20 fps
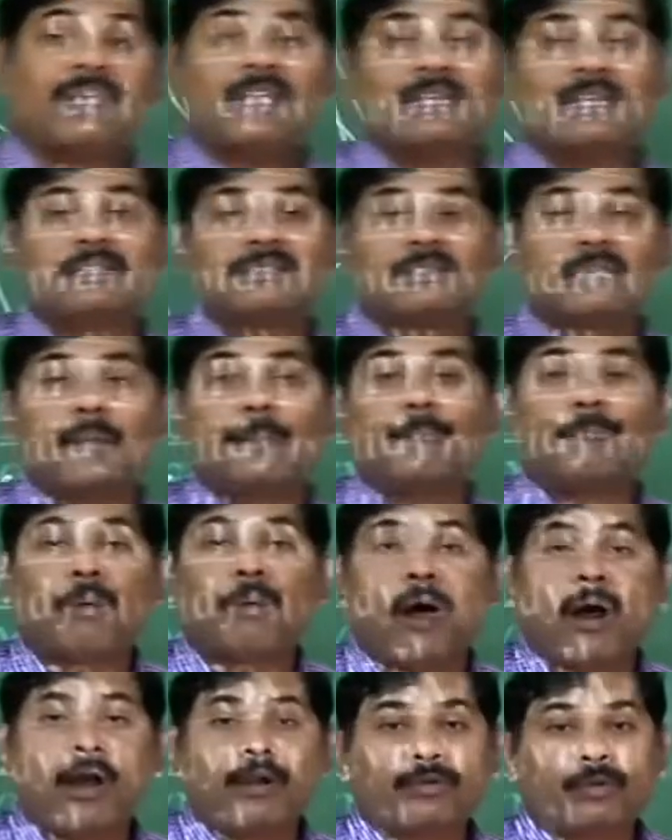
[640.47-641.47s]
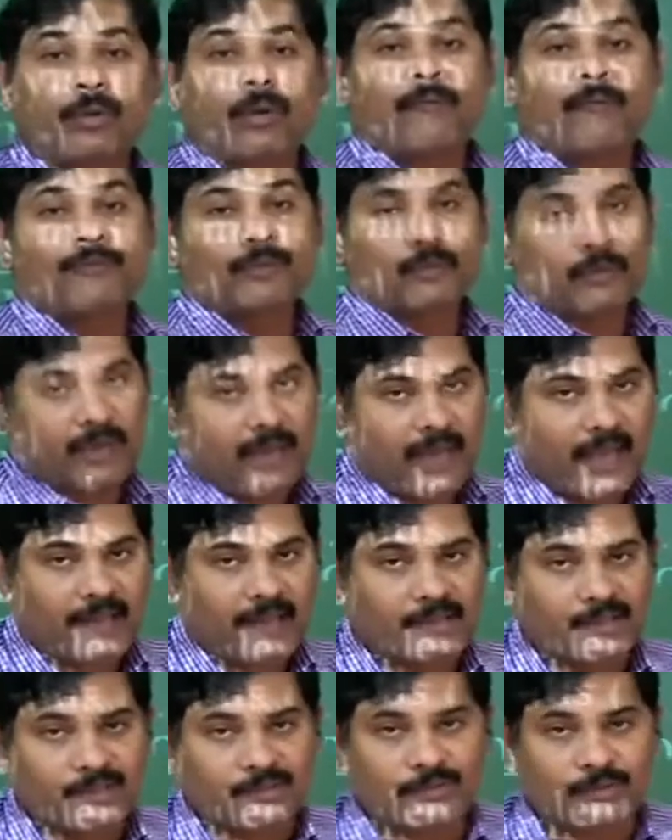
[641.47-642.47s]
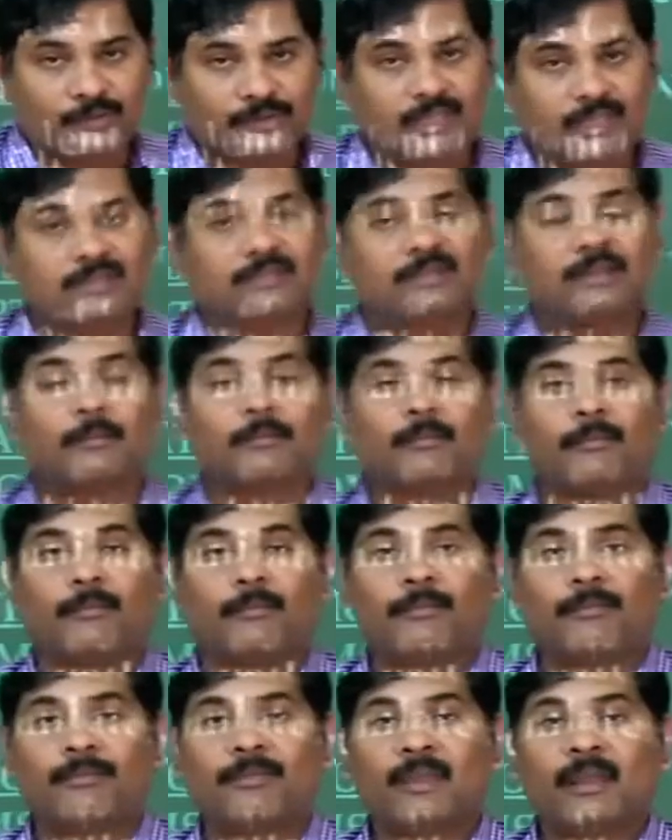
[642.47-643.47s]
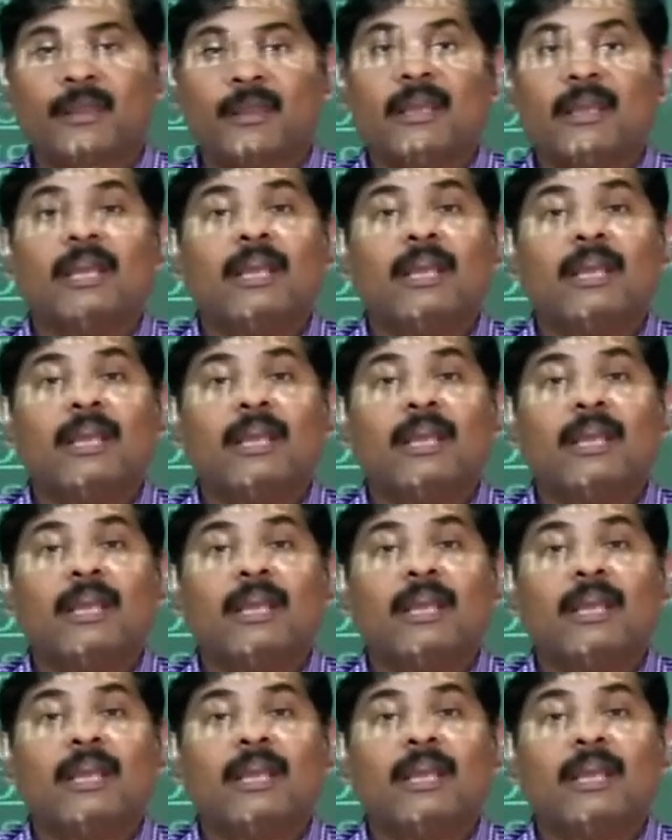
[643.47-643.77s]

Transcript: is a part of your digestive system.